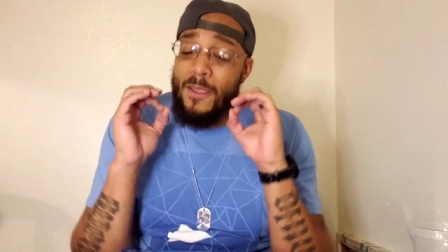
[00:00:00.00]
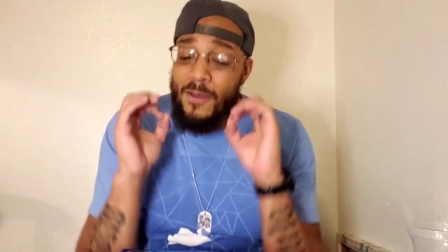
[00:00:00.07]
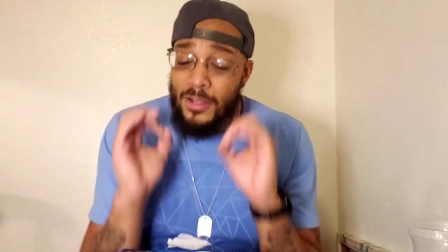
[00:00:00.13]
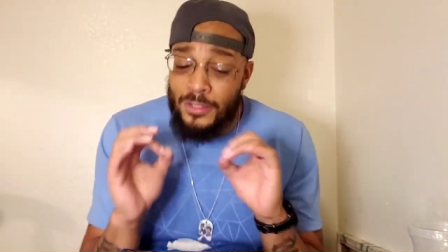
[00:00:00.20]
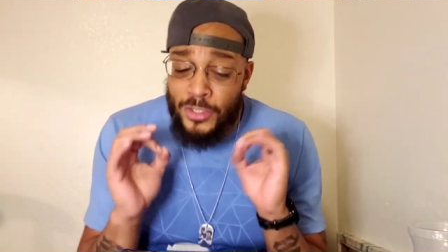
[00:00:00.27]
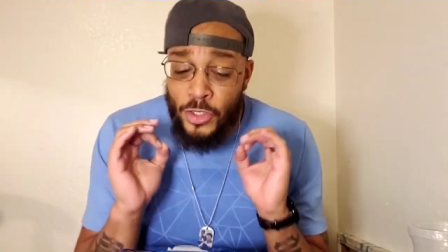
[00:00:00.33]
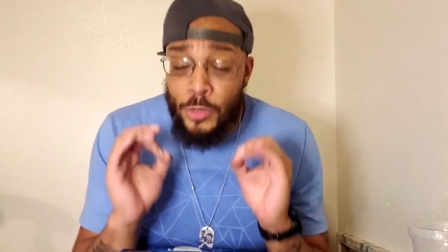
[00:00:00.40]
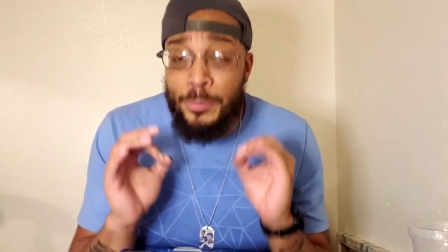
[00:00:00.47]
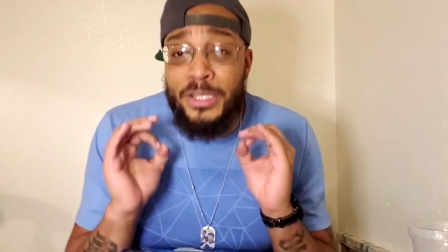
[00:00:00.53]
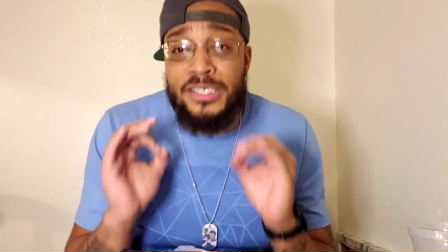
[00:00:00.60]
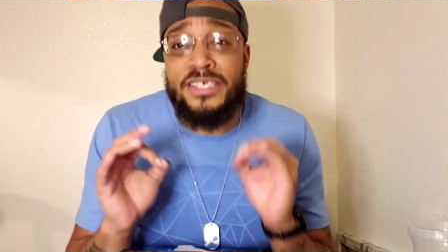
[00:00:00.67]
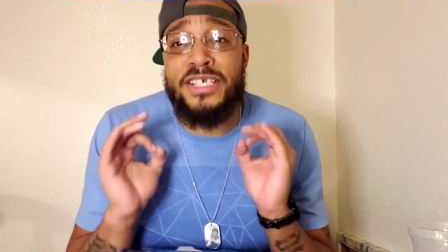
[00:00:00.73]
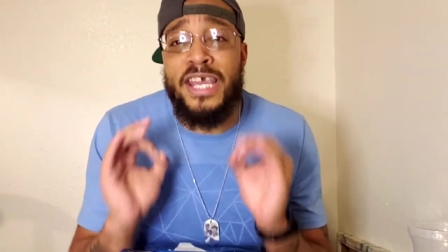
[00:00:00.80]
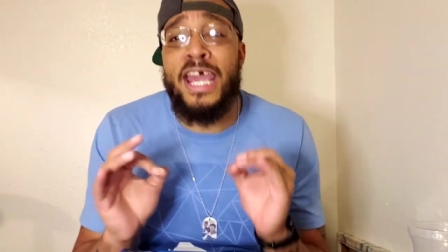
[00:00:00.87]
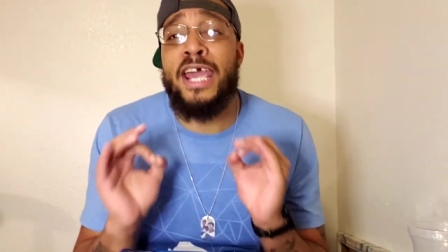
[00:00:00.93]
A little bit
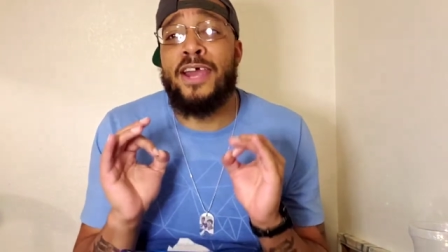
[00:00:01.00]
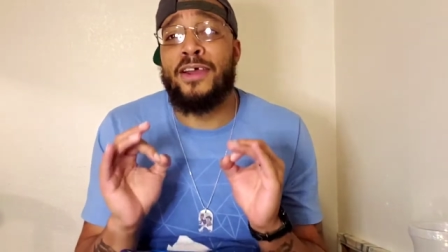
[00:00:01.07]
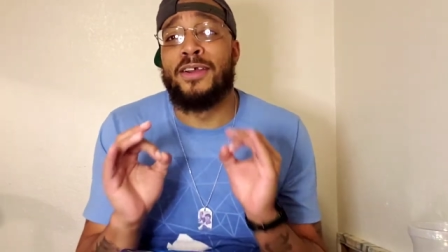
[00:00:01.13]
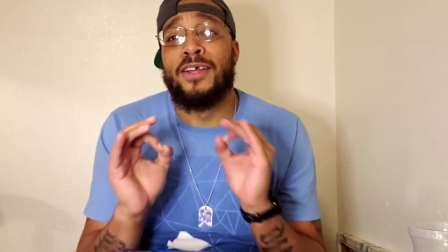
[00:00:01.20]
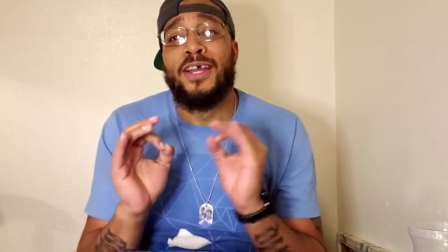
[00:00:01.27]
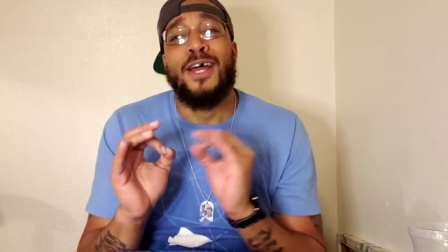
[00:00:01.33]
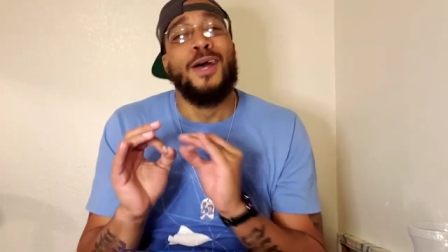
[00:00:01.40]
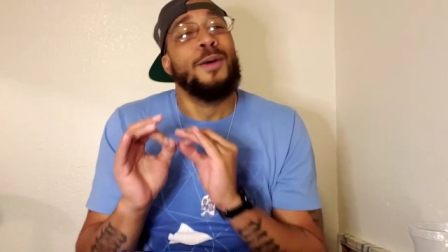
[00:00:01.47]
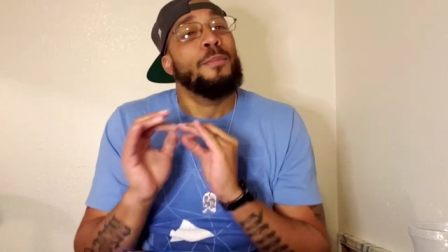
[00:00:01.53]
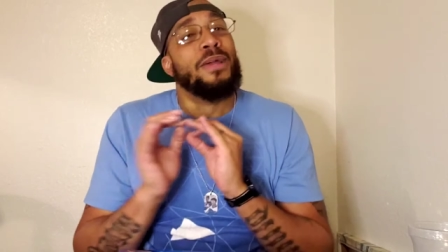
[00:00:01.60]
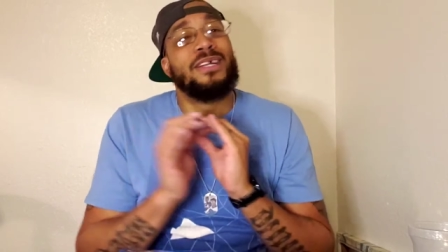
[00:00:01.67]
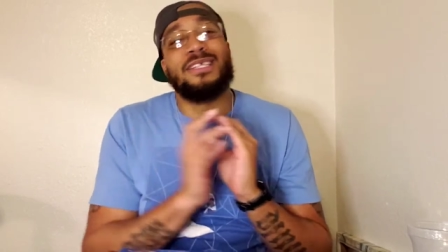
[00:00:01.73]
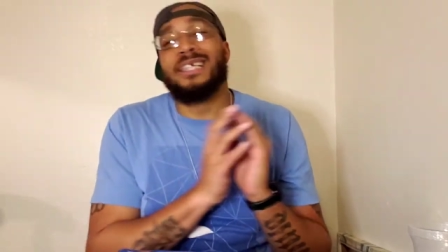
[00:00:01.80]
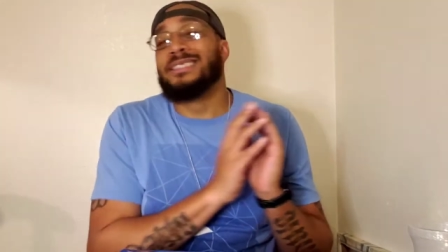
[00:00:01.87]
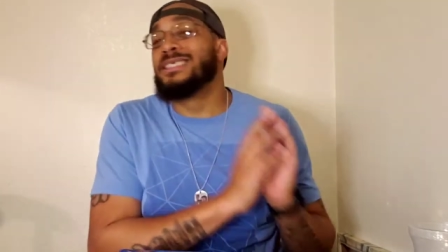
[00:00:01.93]
scared
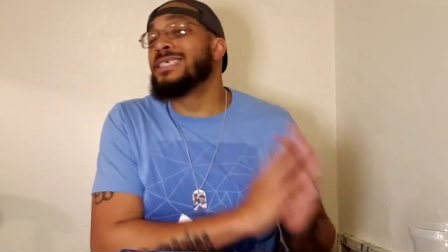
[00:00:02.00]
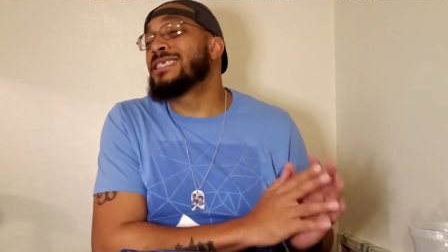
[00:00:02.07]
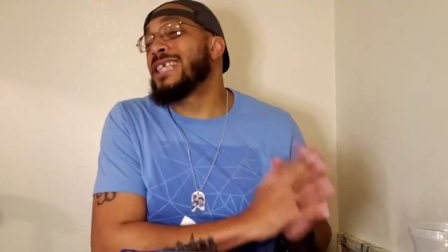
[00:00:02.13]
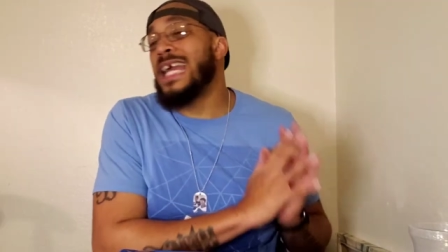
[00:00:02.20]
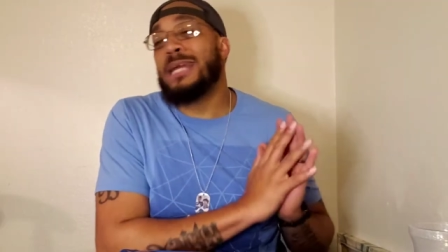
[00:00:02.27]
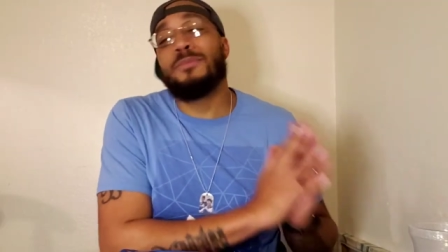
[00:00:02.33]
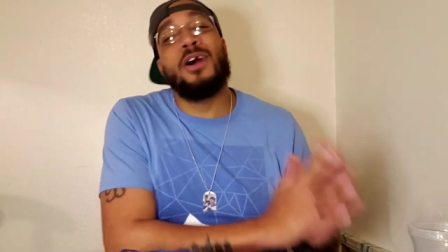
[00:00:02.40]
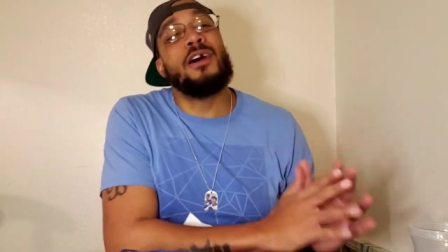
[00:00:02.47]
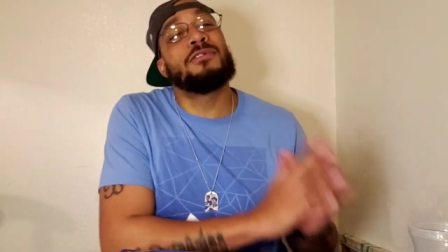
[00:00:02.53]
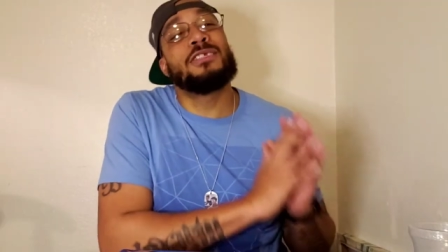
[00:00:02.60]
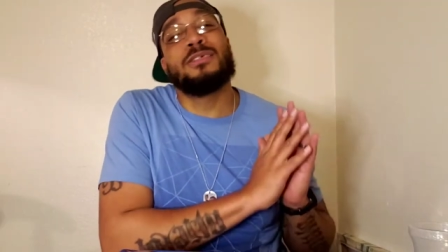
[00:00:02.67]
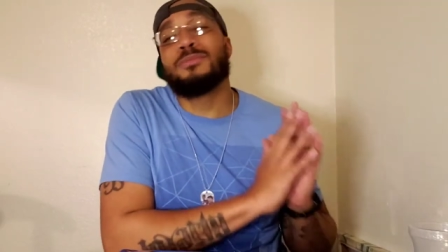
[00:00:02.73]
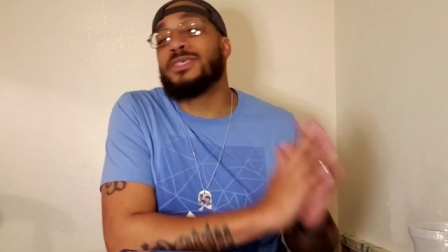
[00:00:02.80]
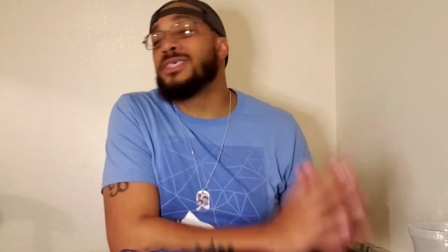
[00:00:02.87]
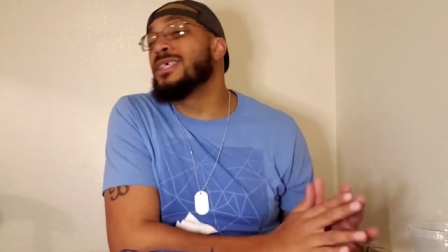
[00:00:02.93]
because I just came off
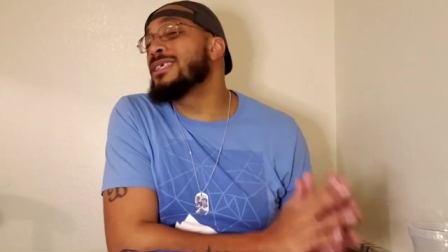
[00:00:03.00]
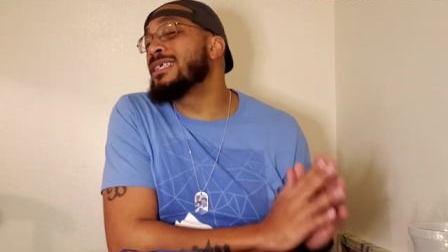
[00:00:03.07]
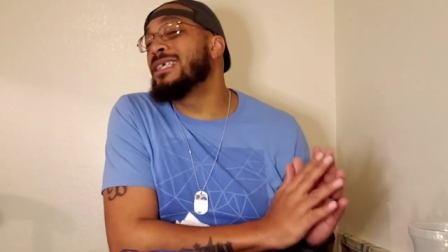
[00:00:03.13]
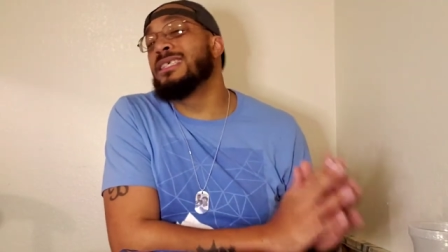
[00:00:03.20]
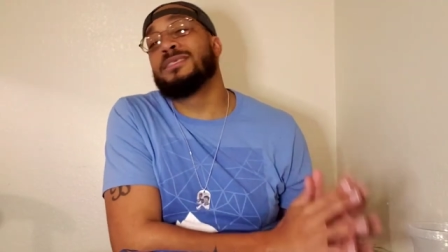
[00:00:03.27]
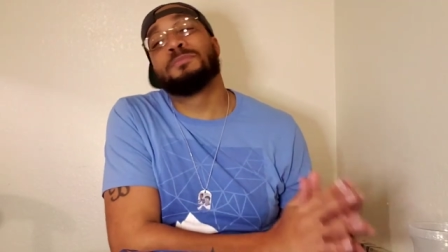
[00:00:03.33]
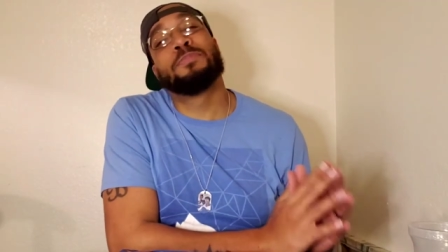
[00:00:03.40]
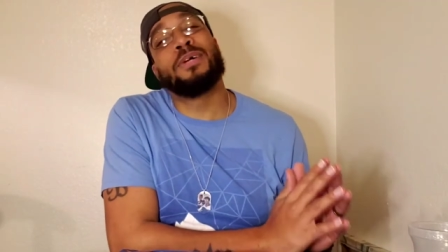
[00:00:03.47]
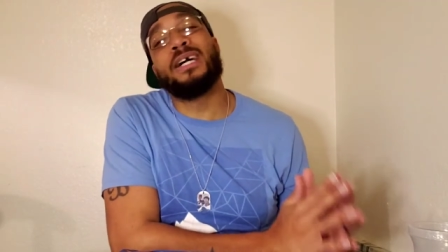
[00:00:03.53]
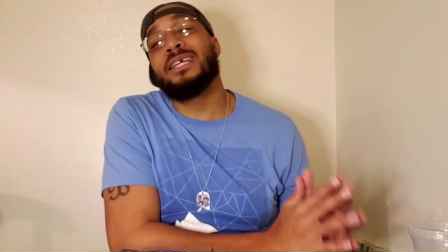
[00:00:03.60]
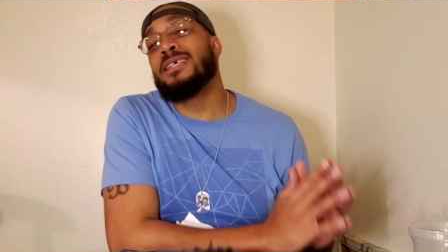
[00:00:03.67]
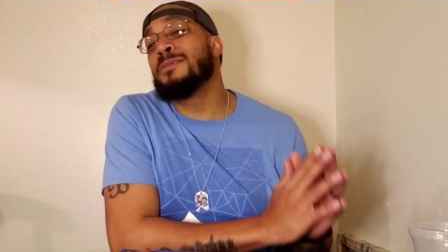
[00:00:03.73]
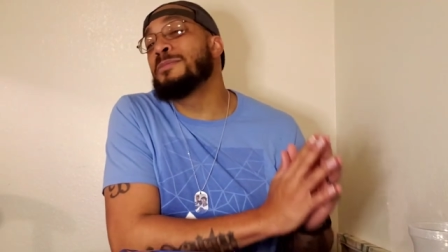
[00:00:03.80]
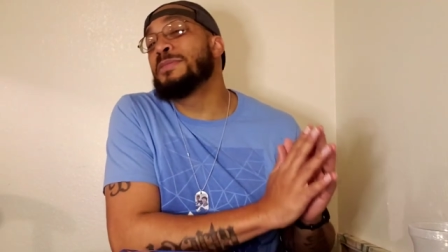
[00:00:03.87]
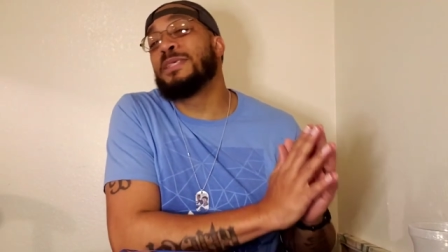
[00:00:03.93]
them cookies,
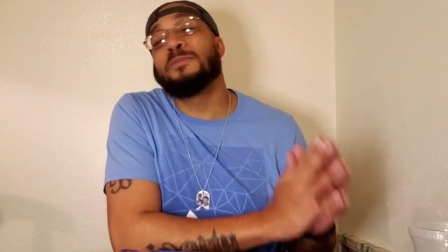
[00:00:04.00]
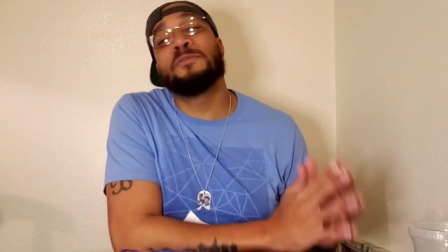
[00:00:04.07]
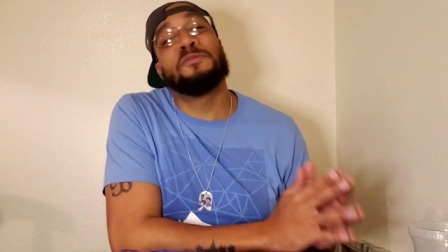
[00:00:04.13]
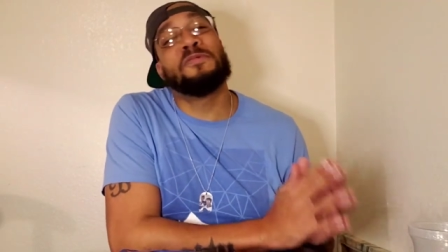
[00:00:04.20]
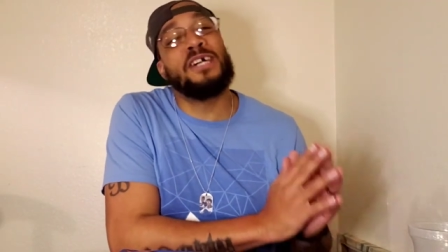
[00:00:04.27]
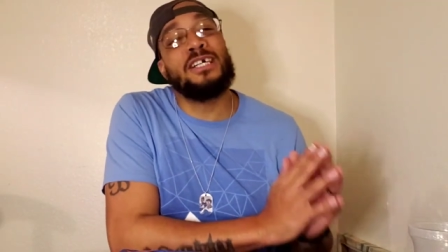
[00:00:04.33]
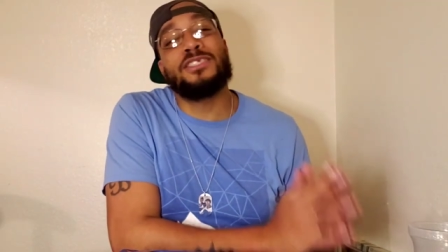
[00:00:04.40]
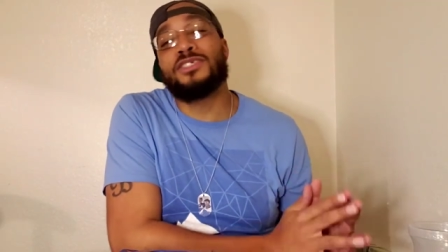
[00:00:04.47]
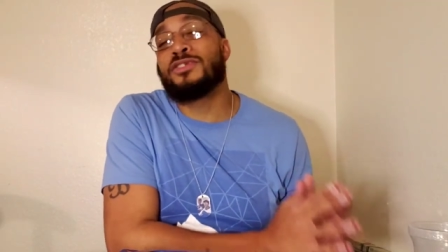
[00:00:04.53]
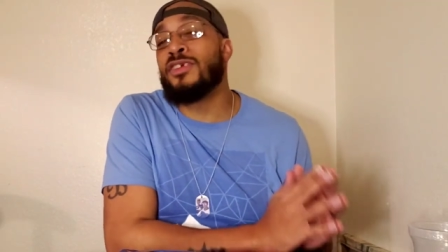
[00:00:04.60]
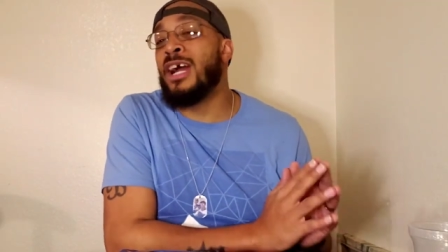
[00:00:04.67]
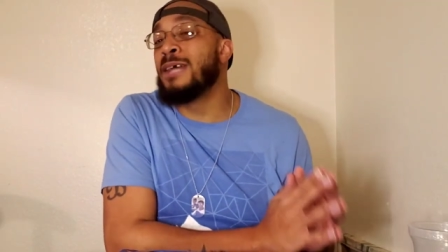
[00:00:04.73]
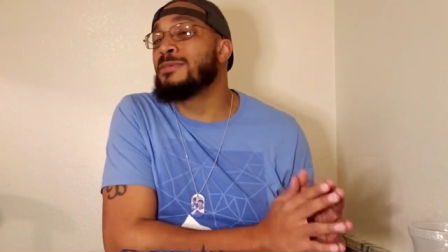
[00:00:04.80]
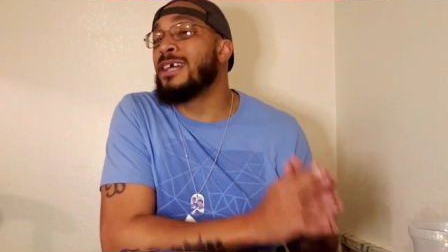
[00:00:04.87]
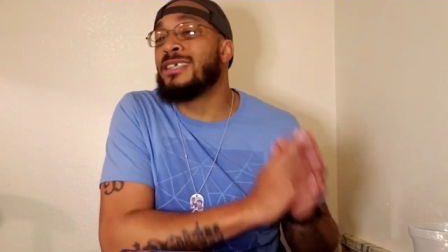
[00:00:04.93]
brother, them, them fudge stripes.